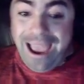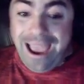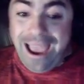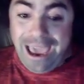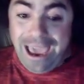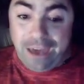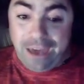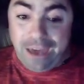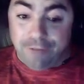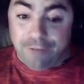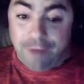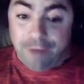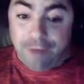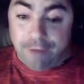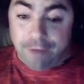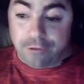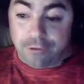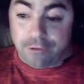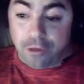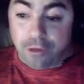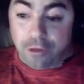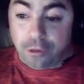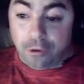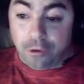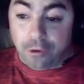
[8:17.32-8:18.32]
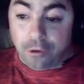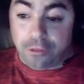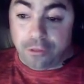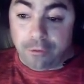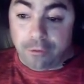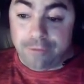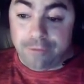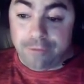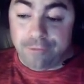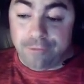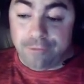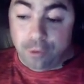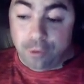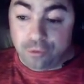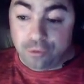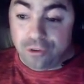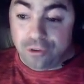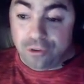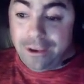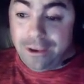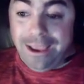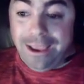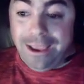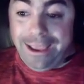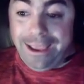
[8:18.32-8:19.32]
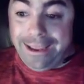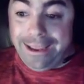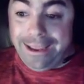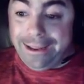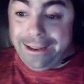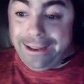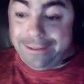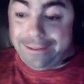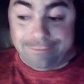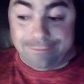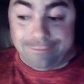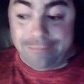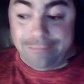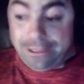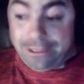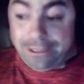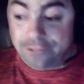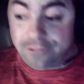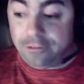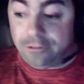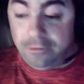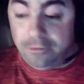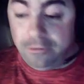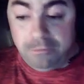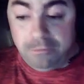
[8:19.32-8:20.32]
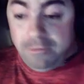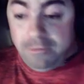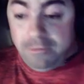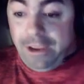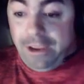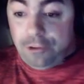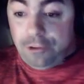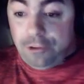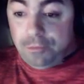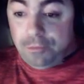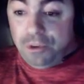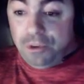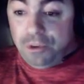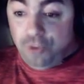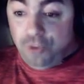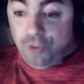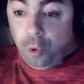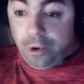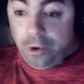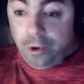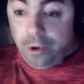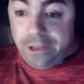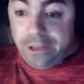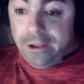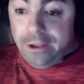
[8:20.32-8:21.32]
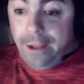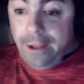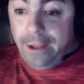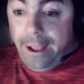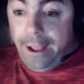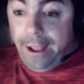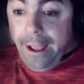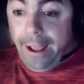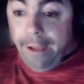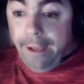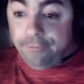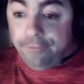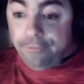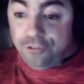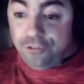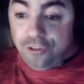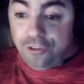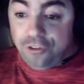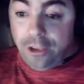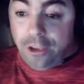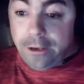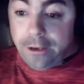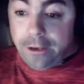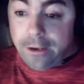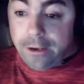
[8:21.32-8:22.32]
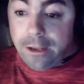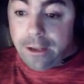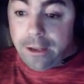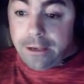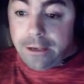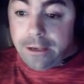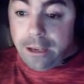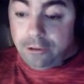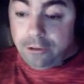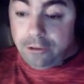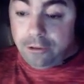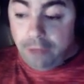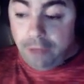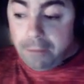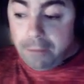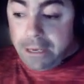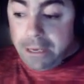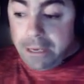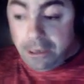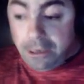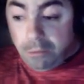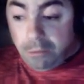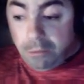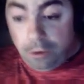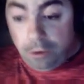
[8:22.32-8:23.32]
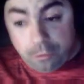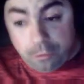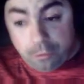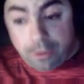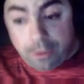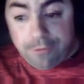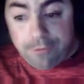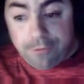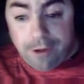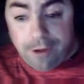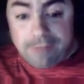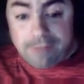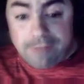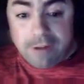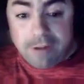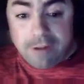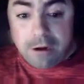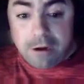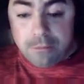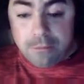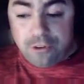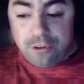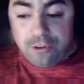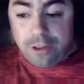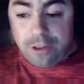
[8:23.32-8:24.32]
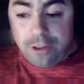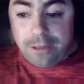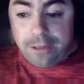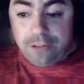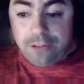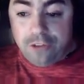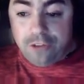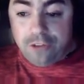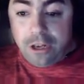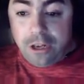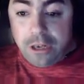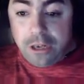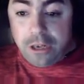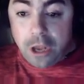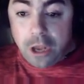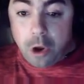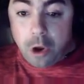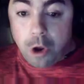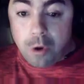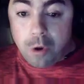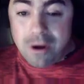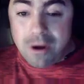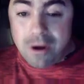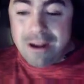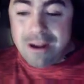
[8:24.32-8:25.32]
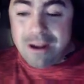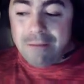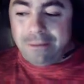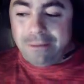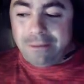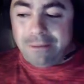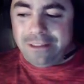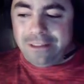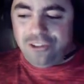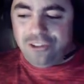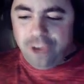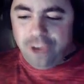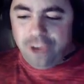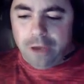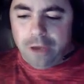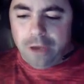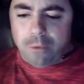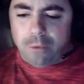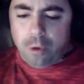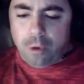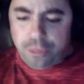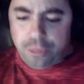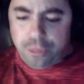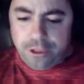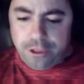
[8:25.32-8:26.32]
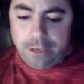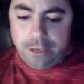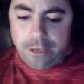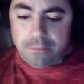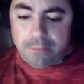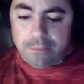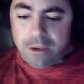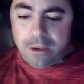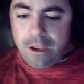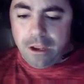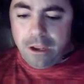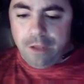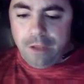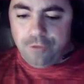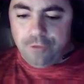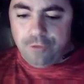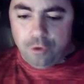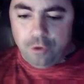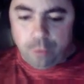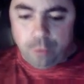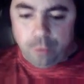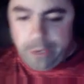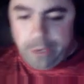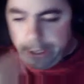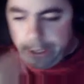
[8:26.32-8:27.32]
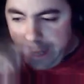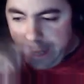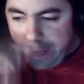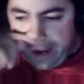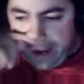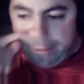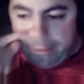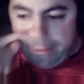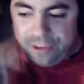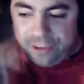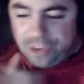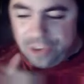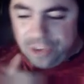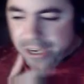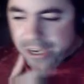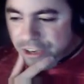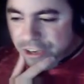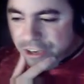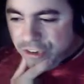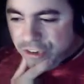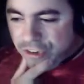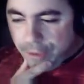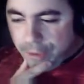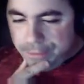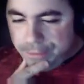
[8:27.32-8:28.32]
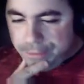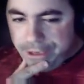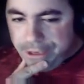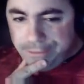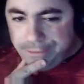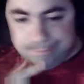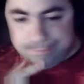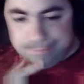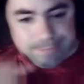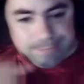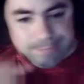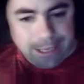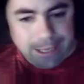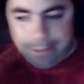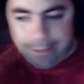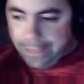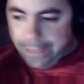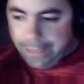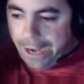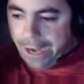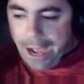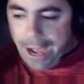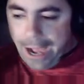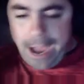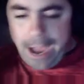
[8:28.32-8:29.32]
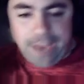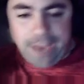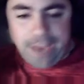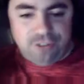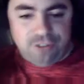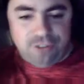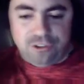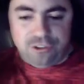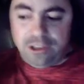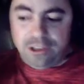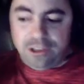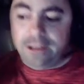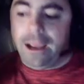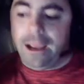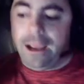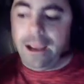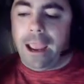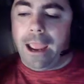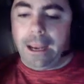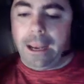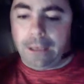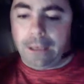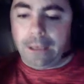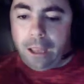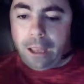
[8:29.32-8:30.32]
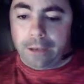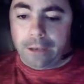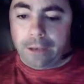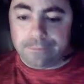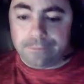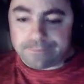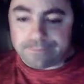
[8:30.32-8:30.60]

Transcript: out of five hundred thirty-three votes, and that's the vast majority have said yes. I mean, there were twenty-five percent that said no, but the general theme, if you read the comments, and it's something that I see a lot,